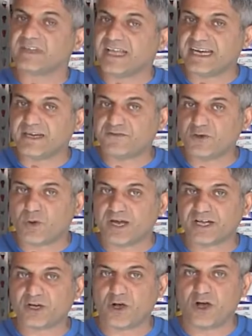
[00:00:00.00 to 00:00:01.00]
And if you
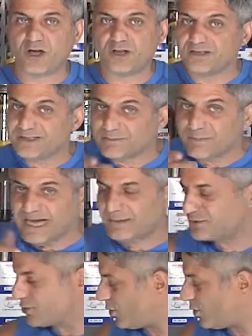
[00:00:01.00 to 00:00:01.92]
want to call, Bob's